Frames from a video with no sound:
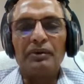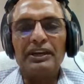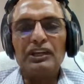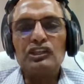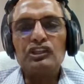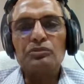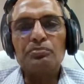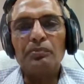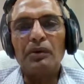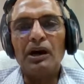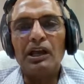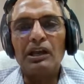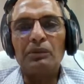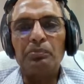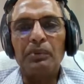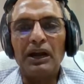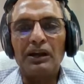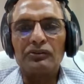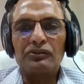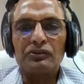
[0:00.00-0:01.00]
a very
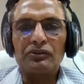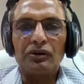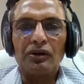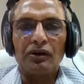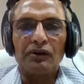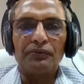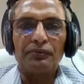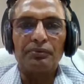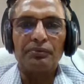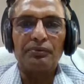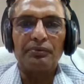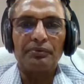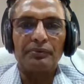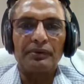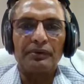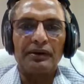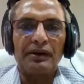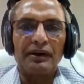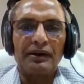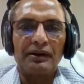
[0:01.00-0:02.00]
small part of
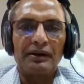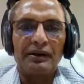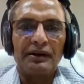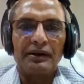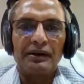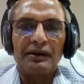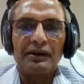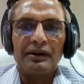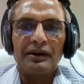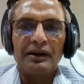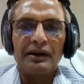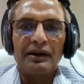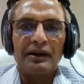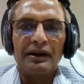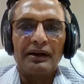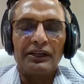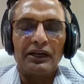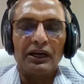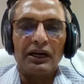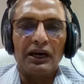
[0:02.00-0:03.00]

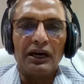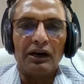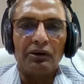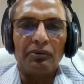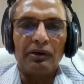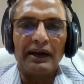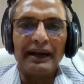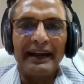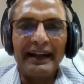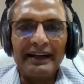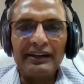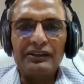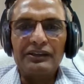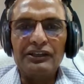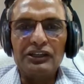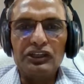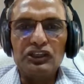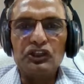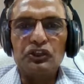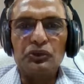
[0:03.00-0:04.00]
our head
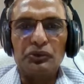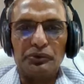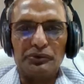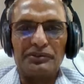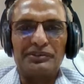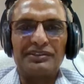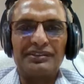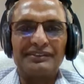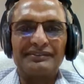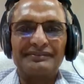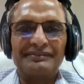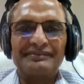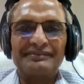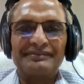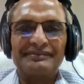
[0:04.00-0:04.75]
is used.